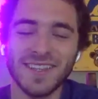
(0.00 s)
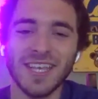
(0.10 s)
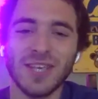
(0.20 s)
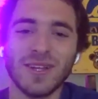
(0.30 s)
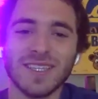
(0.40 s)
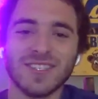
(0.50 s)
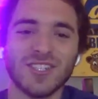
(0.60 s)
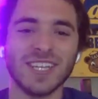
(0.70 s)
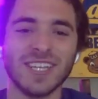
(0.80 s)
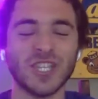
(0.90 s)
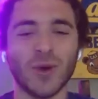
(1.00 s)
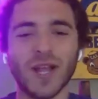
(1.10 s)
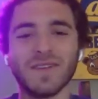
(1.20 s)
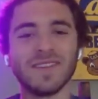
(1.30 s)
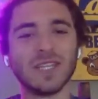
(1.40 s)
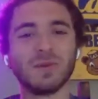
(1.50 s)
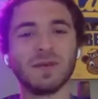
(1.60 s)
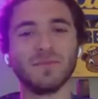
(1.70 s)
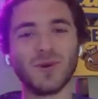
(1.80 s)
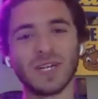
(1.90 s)
Thank you. I just have to try to show it off a little
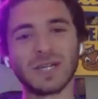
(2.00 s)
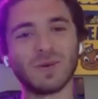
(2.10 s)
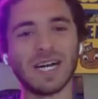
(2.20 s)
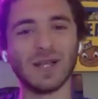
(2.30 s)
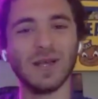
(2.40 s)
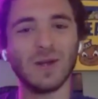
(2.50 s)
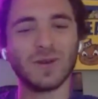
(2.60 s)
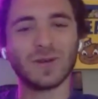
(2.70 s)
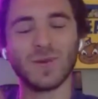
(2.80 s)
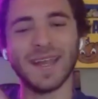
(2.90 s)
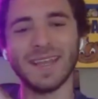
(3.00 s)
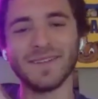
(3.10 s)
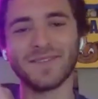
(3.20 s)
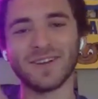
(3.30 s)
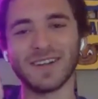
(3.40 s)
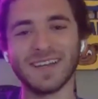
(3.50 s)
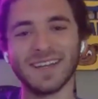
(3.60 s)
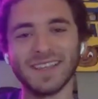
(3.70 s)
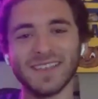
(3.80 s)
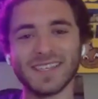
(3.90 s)
bit more while we're waiting
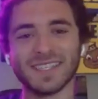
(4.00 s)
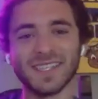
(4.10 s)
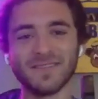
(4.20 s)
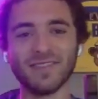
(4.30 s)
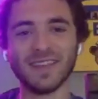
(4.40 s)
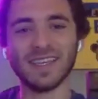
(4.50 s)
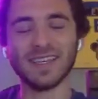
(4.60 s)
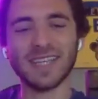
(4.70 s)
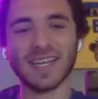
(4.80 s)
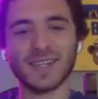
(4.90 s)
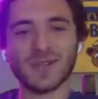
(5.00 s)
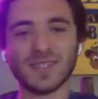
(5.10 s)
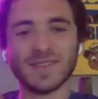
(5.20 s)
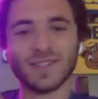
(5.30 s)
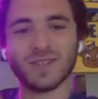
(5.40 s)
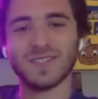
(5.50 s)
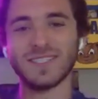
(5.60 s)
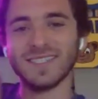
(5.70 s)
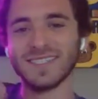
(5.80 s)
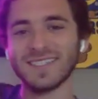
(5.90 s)
for this lovely technical
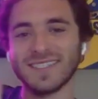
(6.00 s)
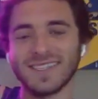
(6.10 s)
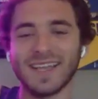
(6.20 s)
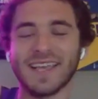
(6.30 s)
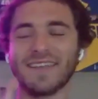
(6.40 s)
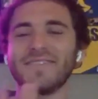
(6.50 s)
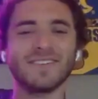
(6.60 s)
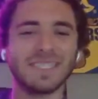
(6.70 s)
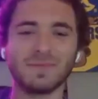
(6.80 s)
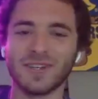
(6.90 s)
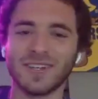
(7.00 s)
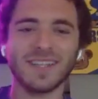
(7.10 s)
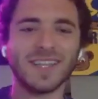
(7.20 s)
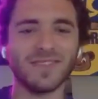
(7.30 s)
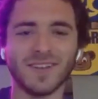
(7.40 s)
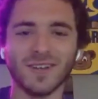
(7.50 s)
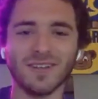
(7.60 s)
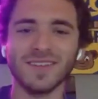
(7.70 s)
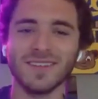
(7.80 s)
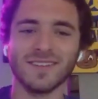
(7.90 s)
difficulties. Again, very spirited, love it all.